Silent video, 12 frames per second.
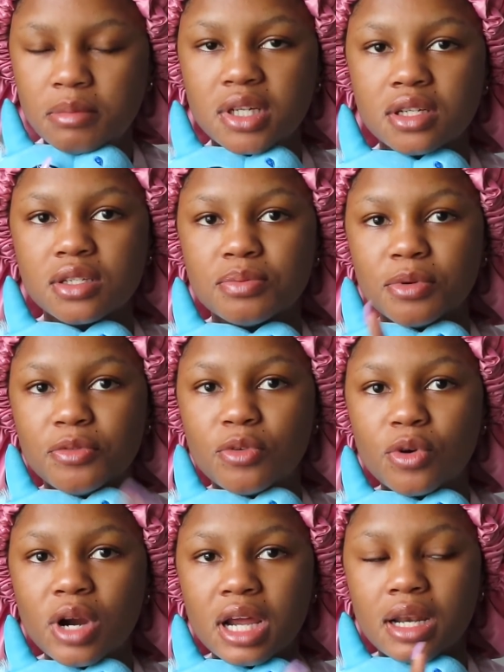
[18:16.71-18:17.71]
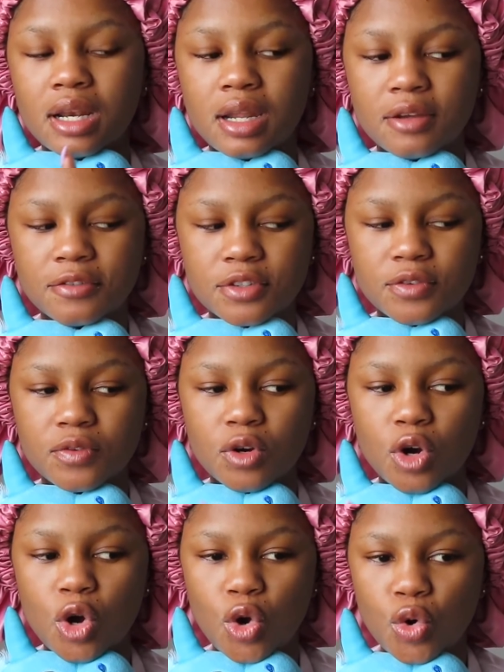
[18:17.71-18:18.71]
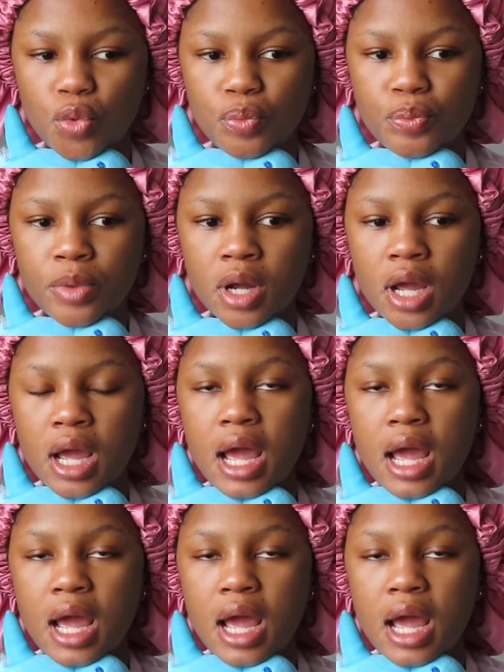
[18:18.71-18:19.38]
because before I left for home,